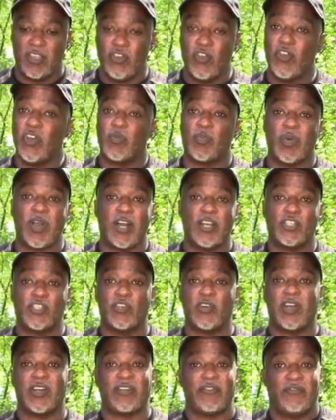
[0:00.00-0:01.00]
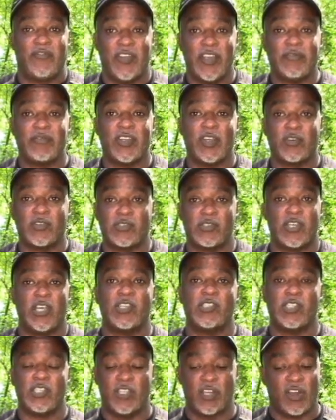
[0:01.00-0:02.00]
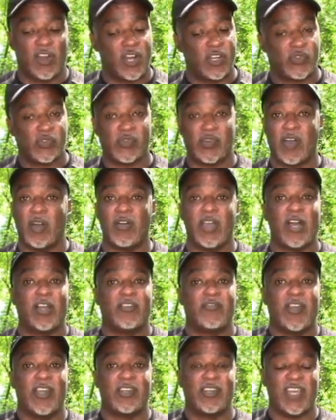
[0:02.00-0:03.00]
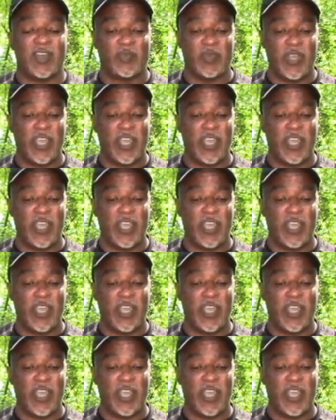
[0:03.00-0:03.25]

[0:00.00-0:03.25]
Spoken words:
you could probably shoot out to 50 or 60 yards without elevating that